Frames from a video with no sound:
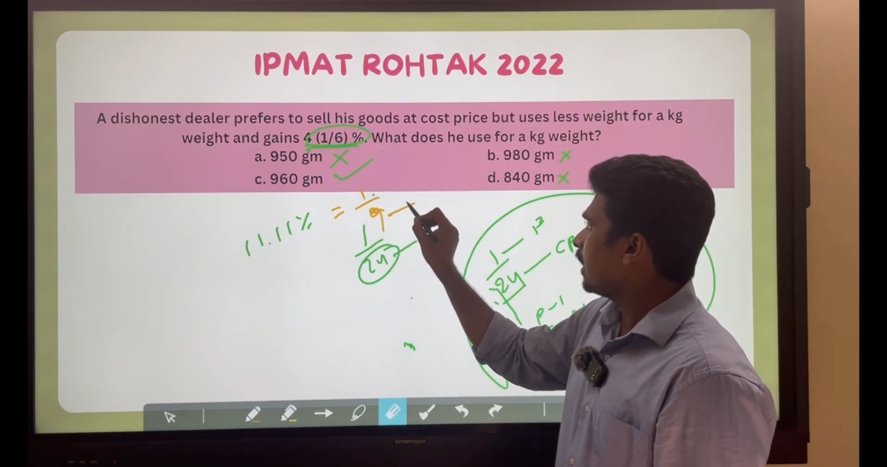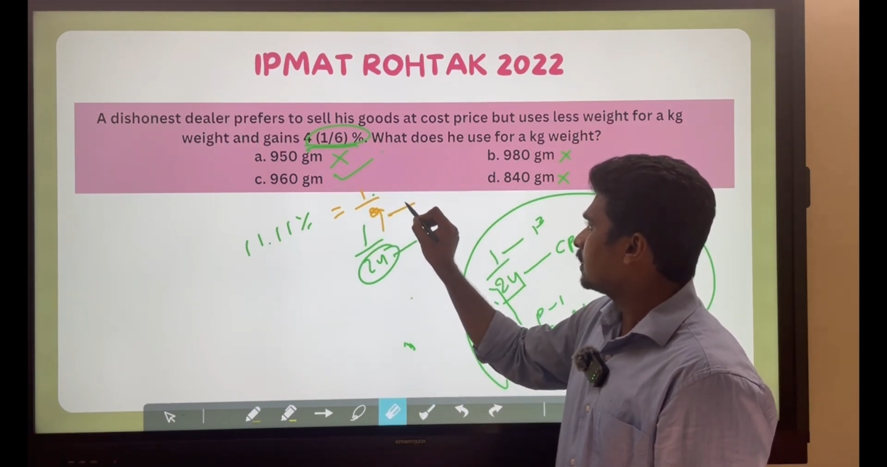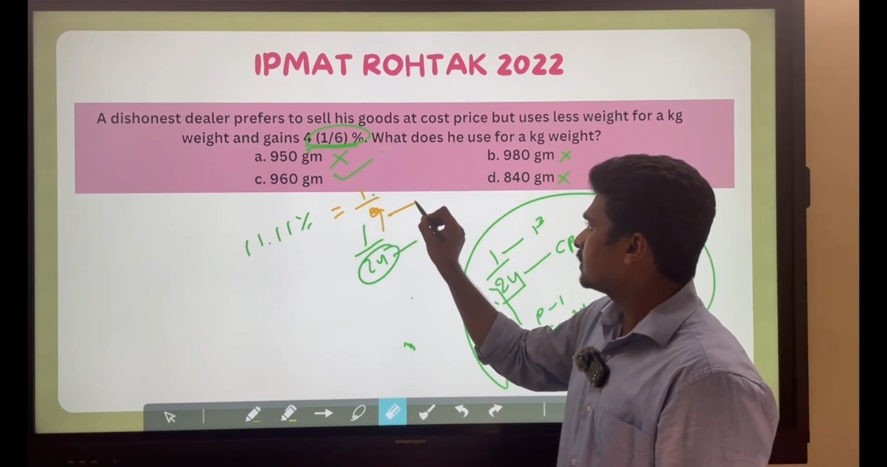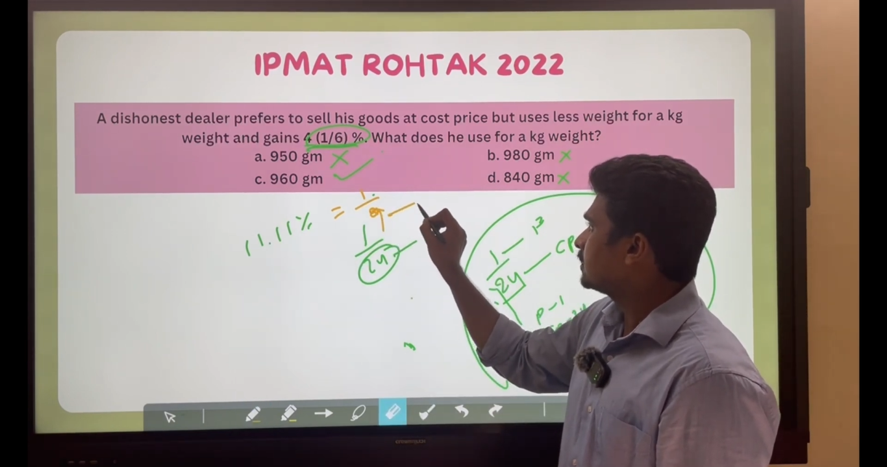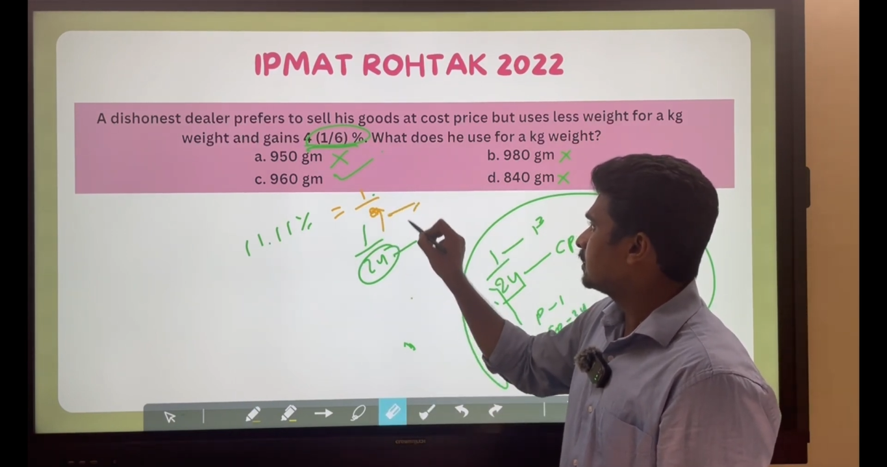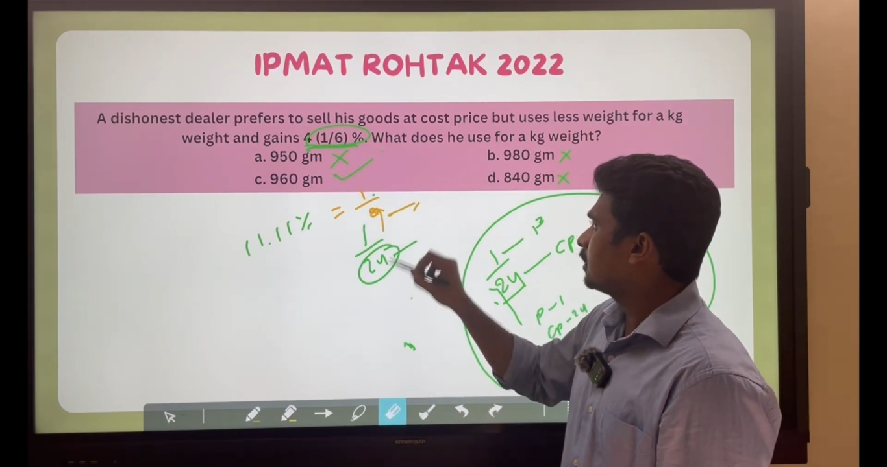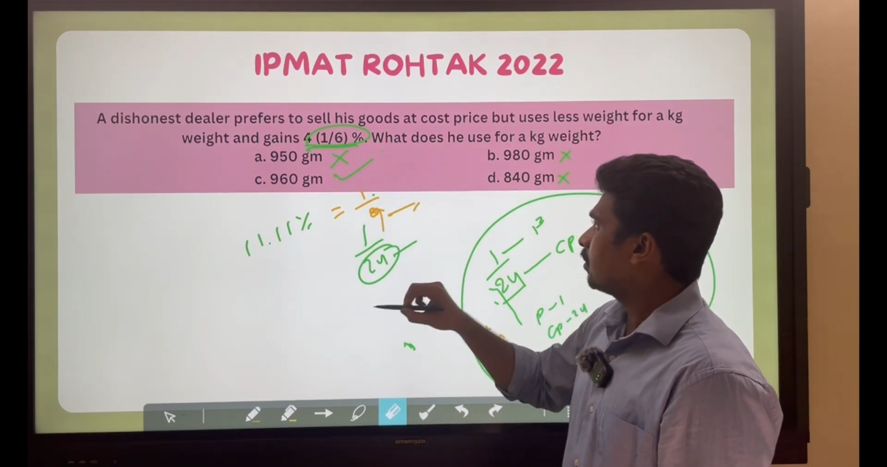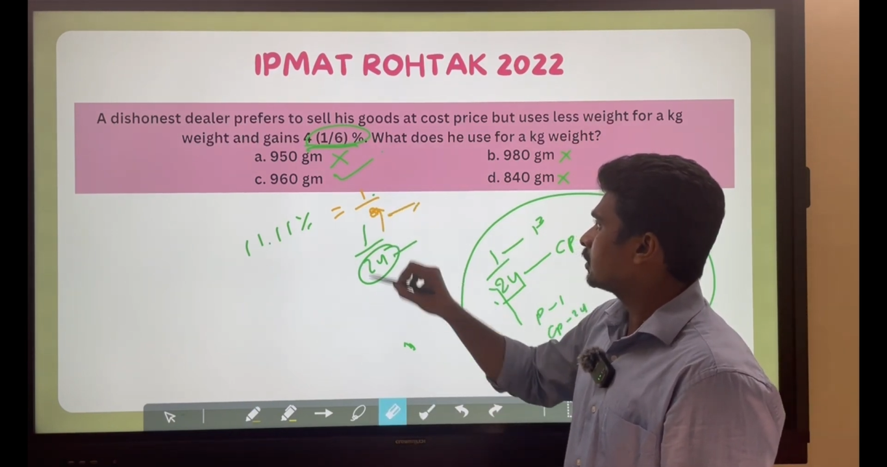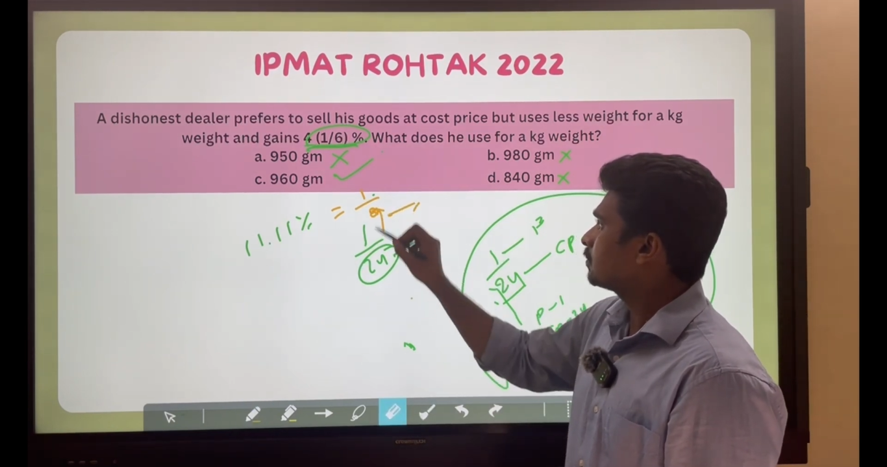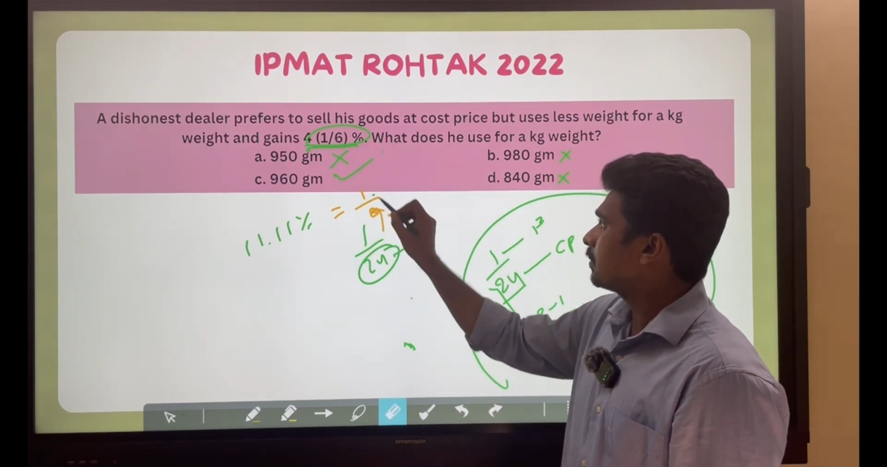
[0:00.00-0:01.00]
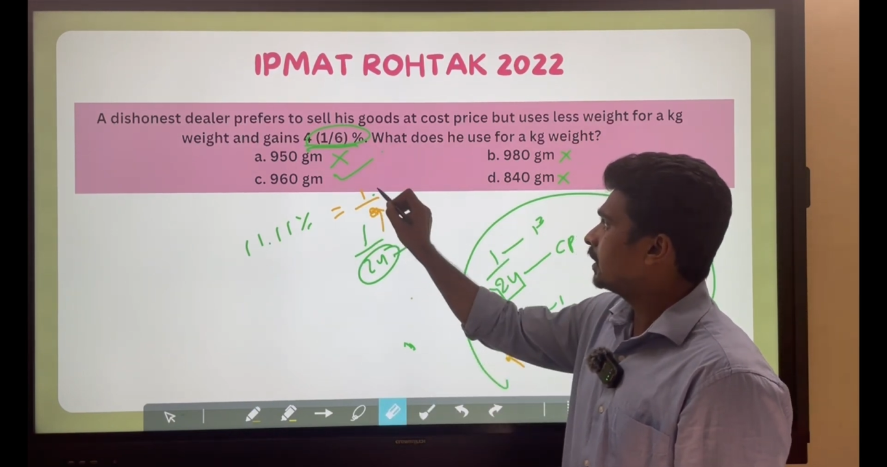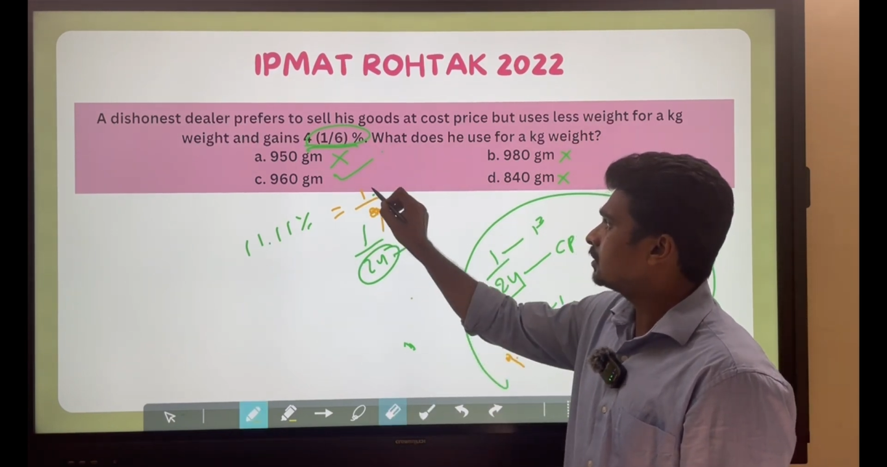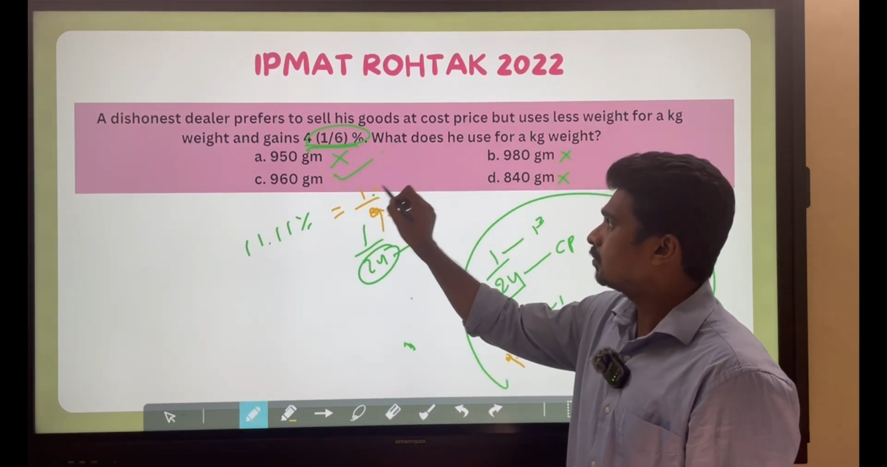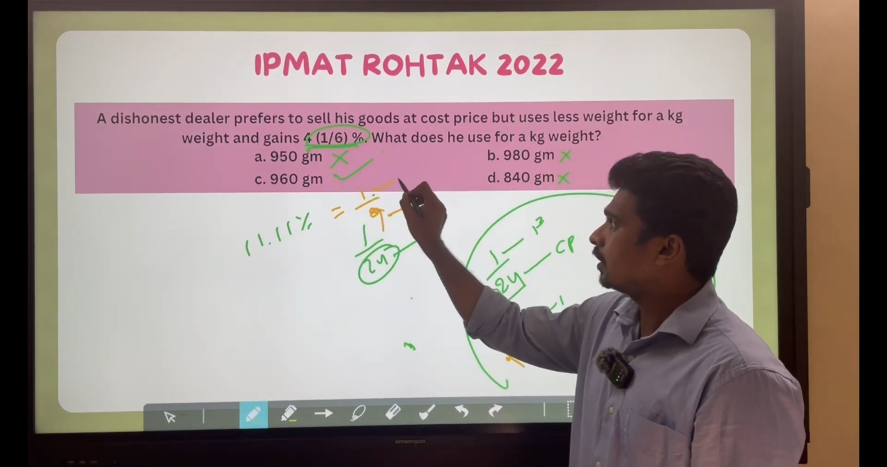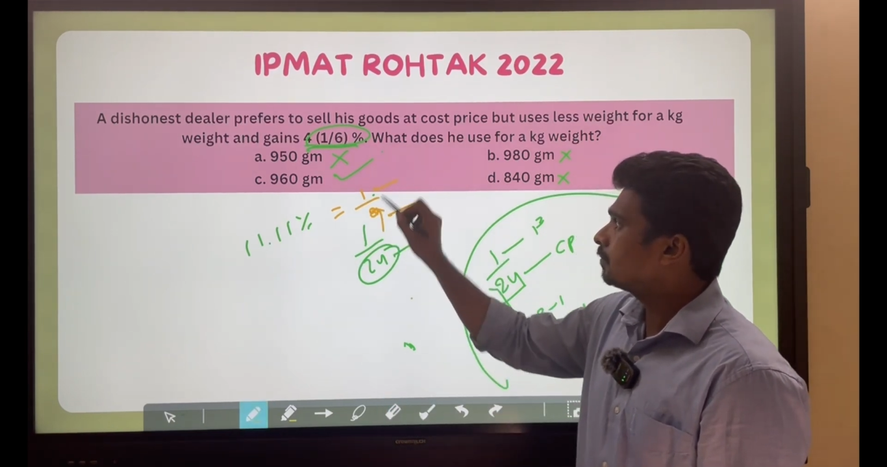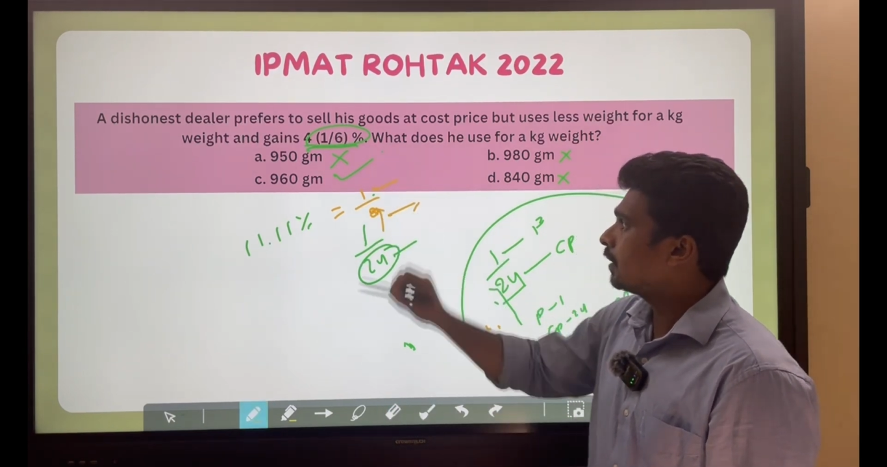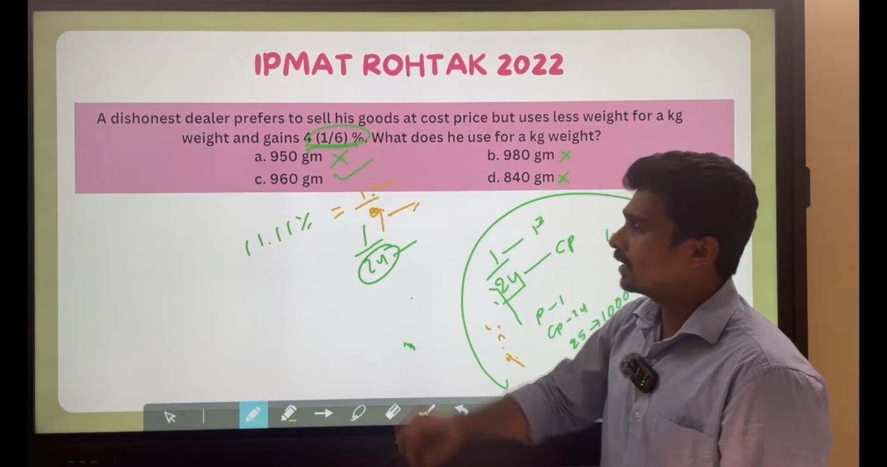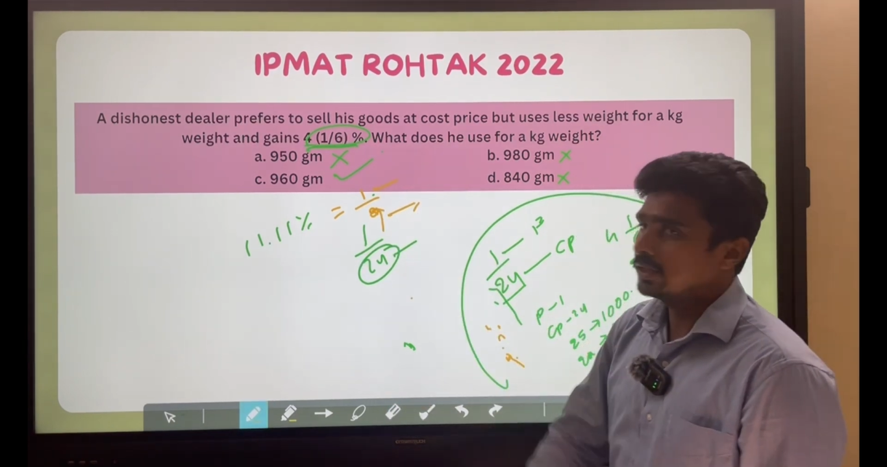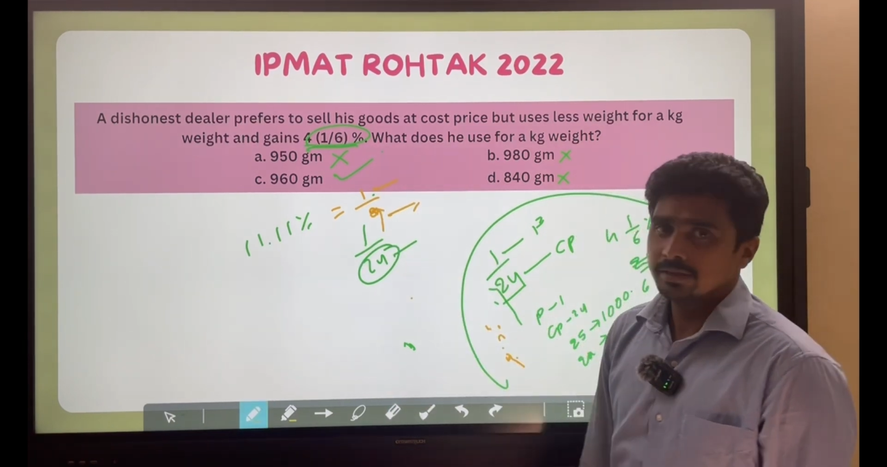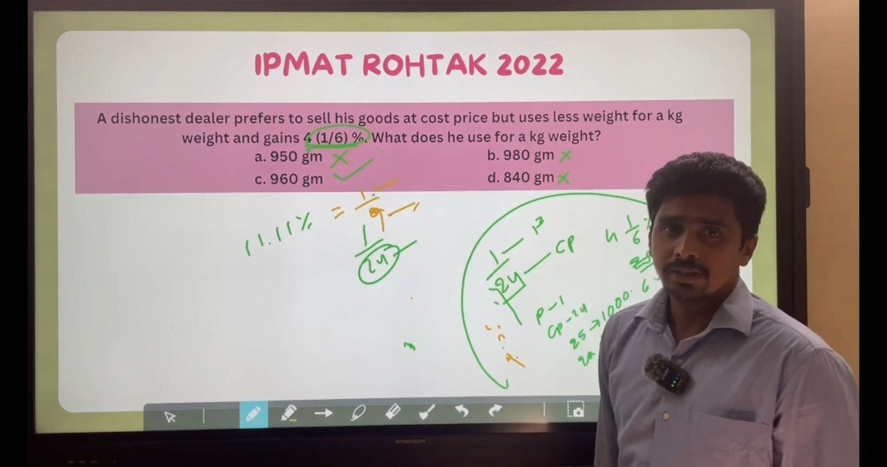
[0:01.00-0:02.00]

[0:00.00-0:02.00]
parts is the cost price, 1 part